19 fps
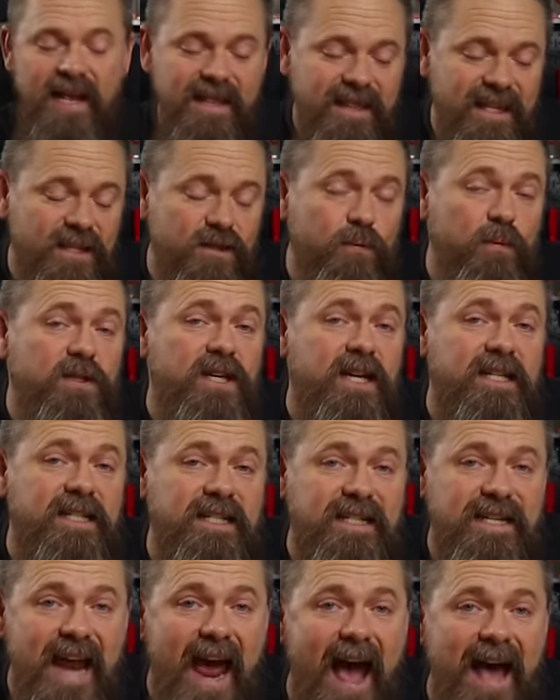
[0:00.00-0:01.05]
This was a
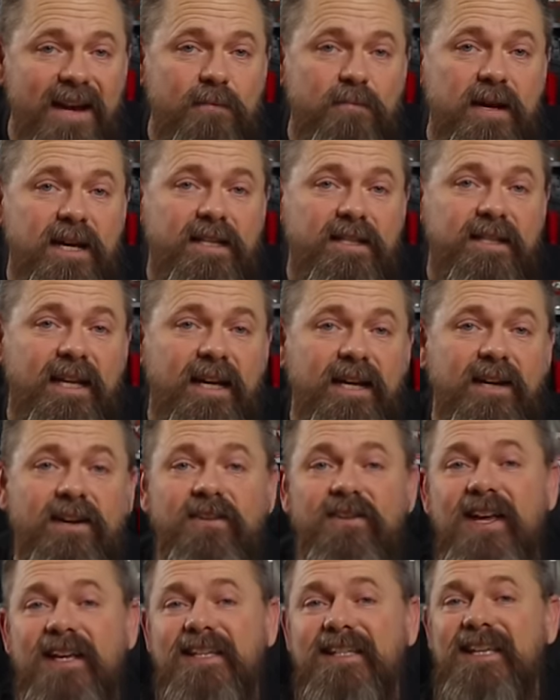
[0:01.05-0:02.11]
database
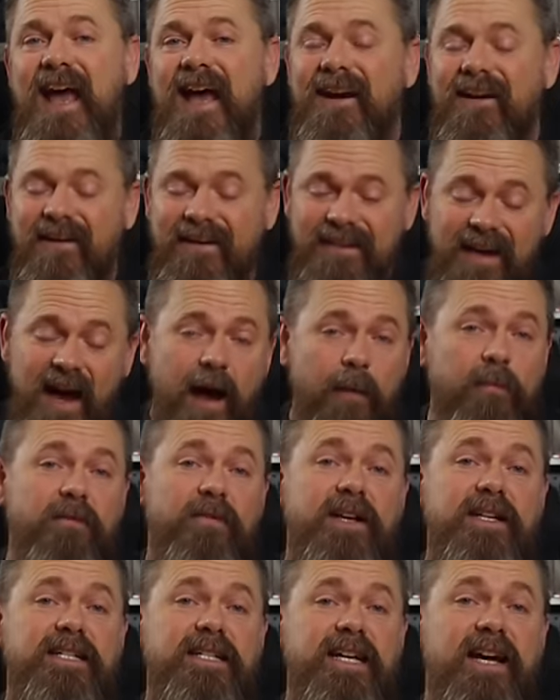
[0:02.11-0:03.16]
layer that sat on top of
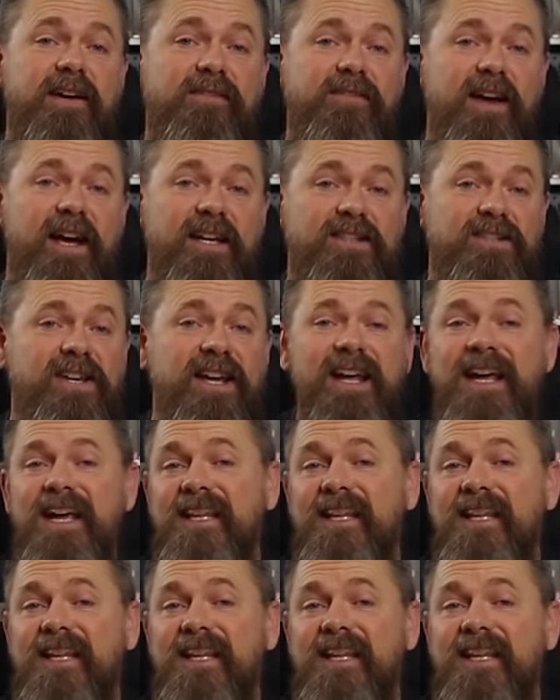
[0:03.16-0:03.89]
NTFS